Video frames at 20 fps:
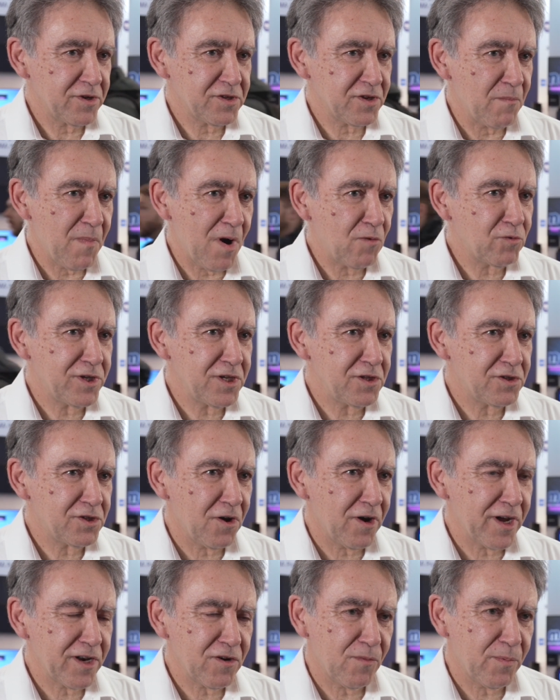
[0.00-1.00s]
it's a
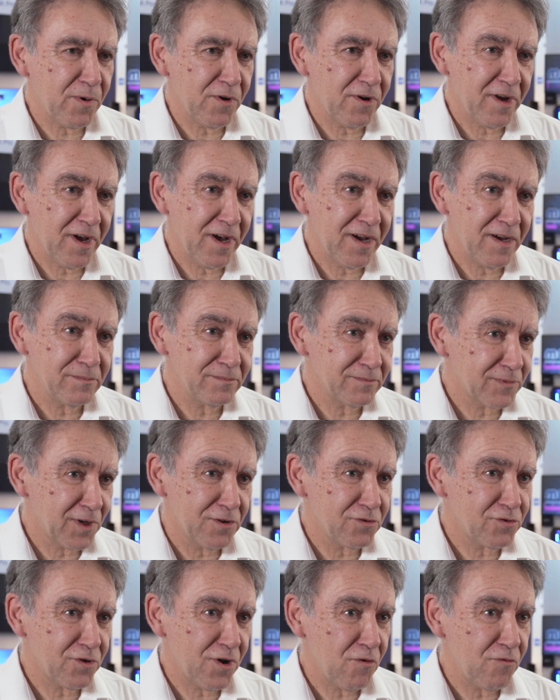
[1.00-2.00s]
multi-site
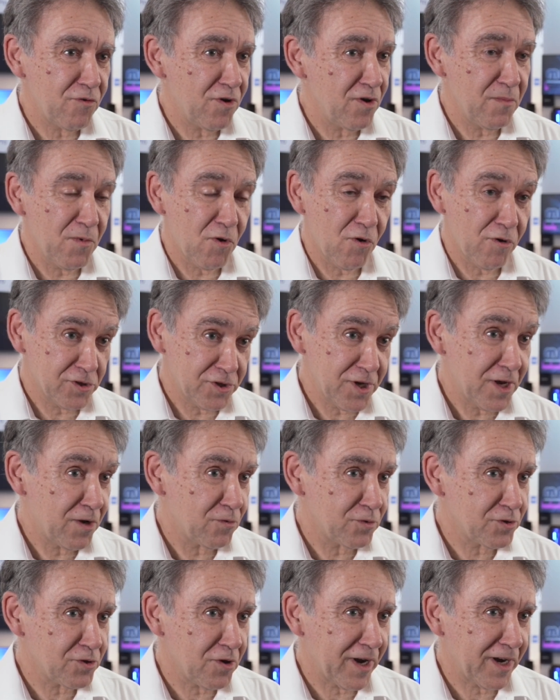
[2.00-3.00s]
control room or a
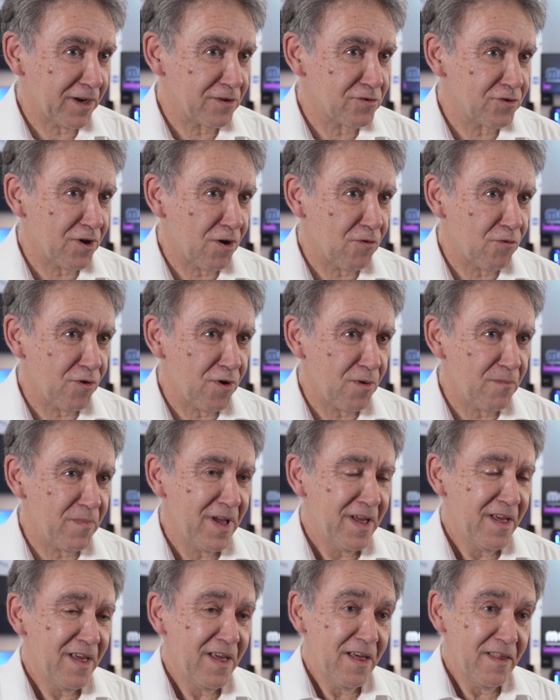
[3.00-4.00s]
single-site control room,
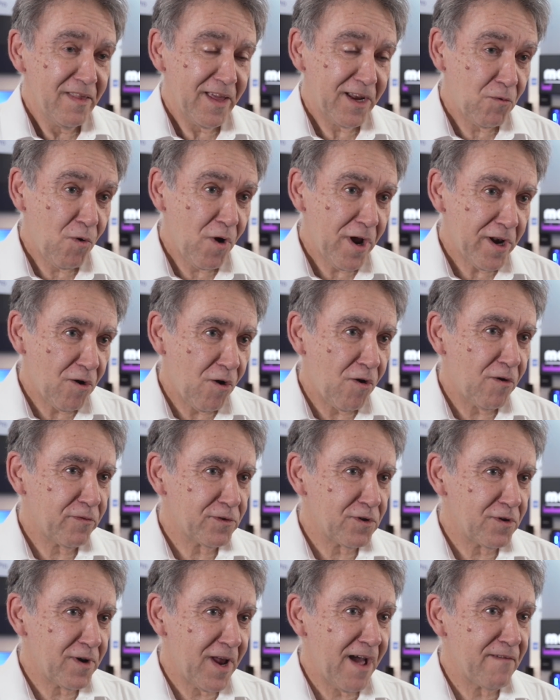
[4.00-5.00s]
they quite
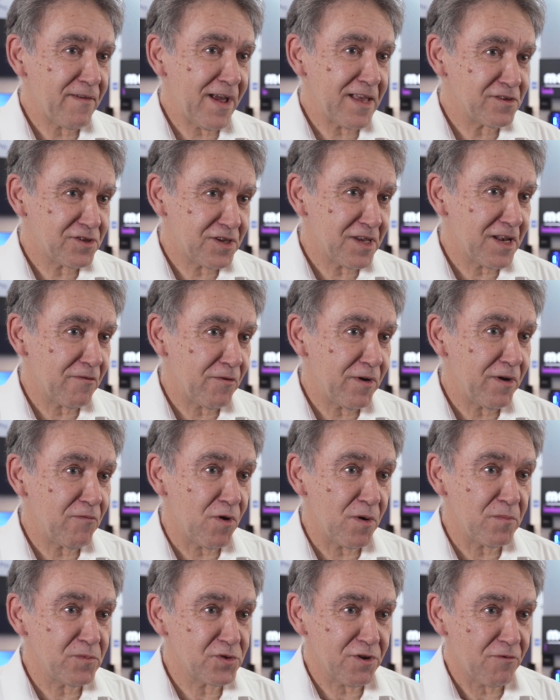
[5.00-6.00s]
often have ancillary
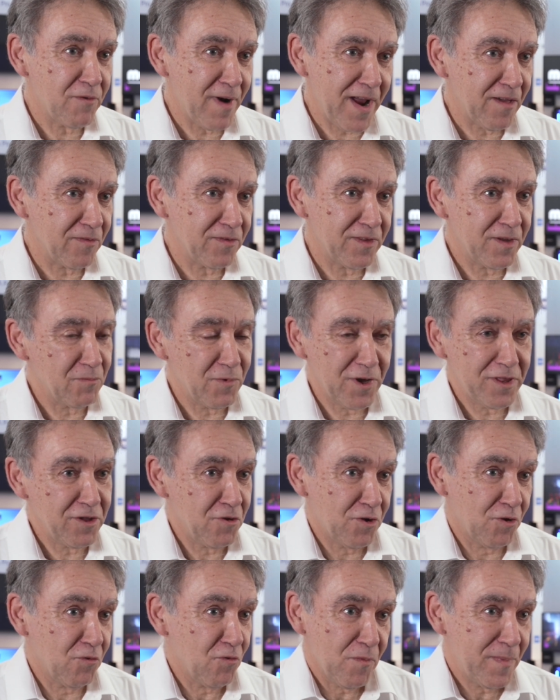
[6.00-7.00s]
rooms around them, whether
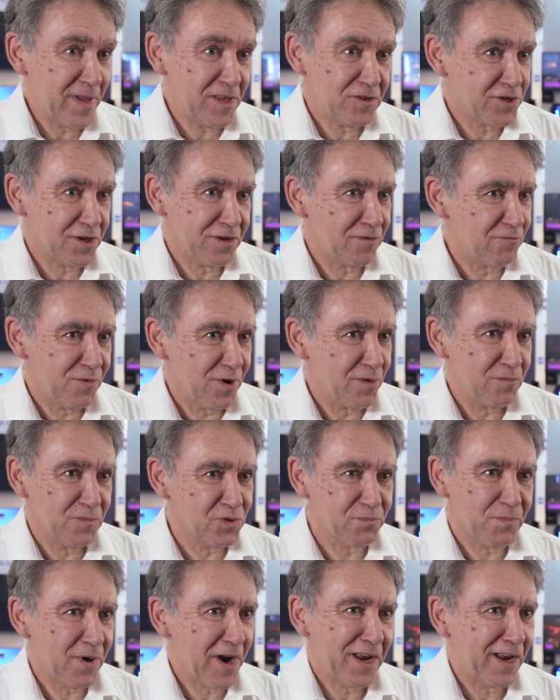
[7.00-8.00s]
you call them incident
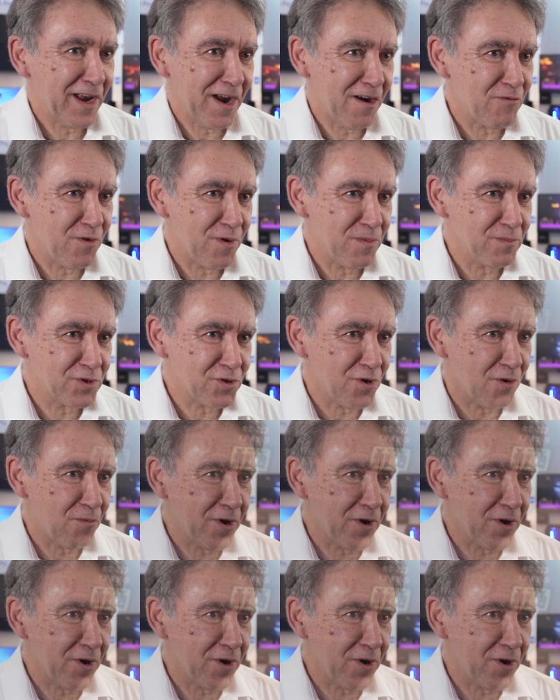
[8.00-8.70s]
rooms, breakout rooms, or